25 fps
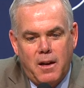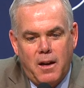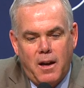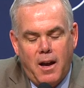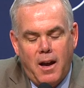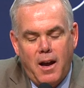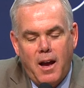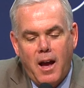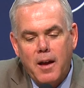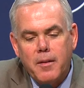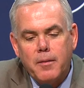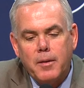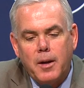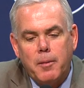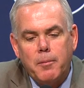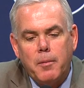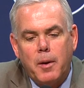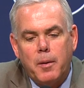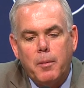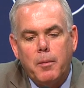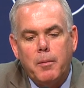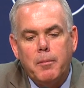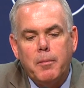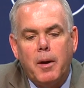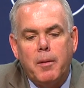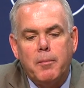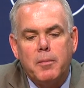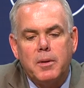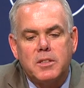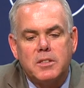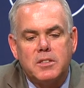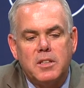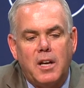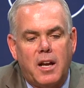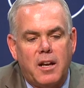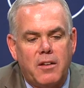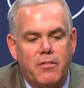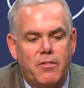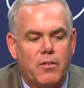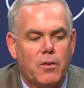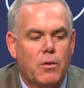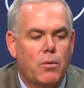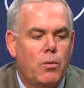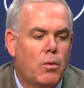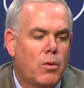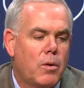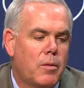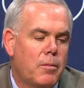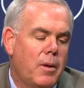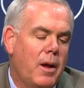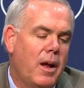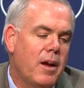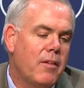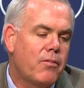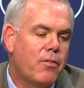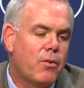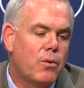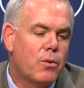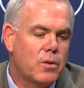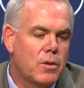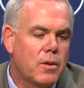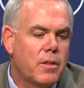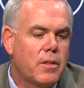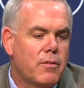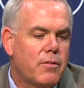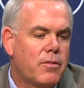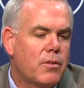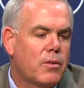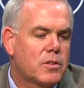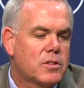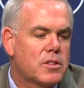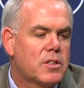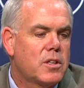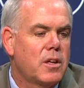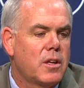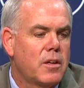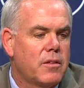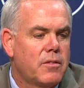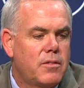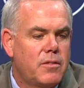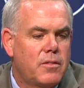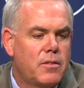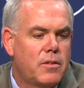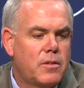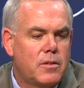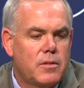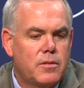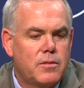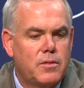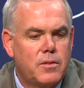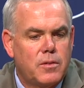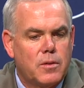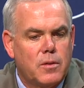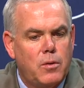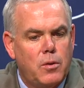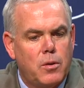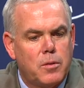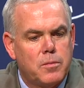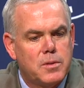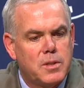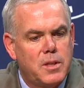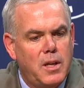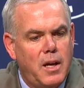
I'm, I'm, I'm excited for Corb and for, for Steve, for, for Corb's